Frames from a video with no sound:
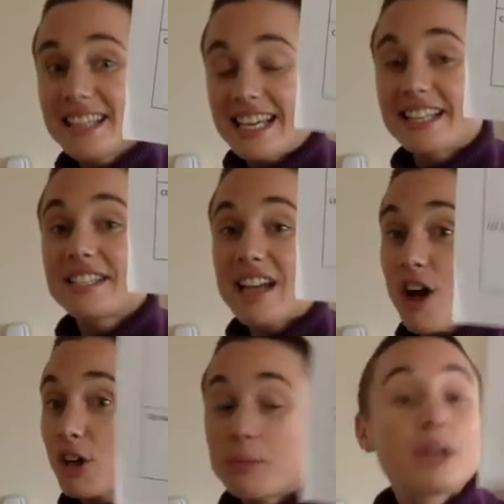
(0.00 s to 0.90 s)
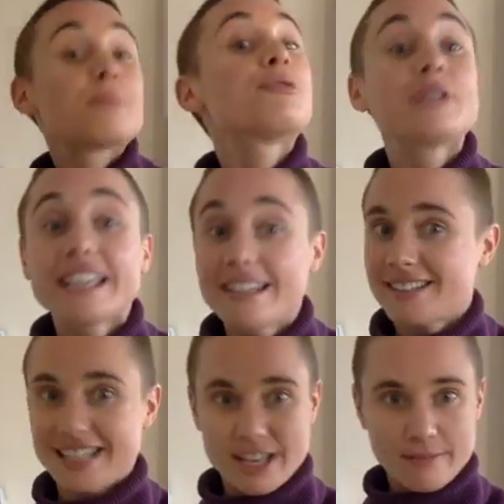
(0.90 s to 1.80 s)
this document. Please
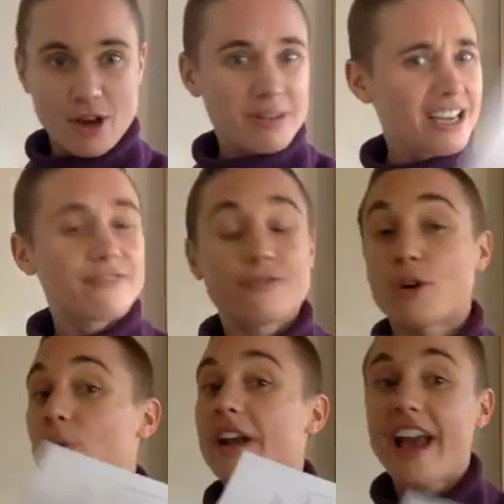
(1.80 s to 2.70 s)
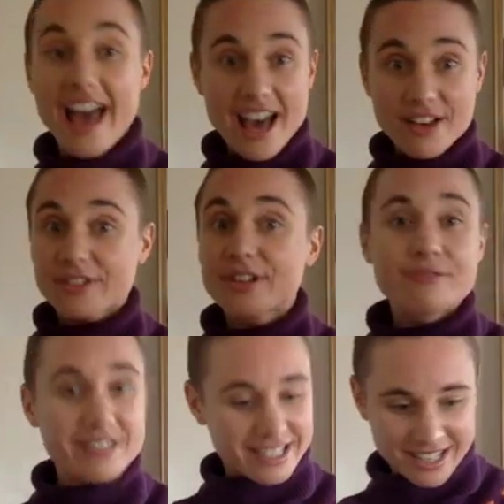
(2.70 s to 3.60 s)
email me if for whatever
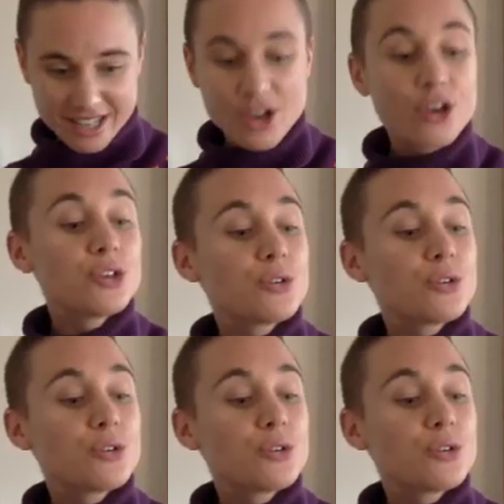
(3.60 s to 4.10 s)
reason you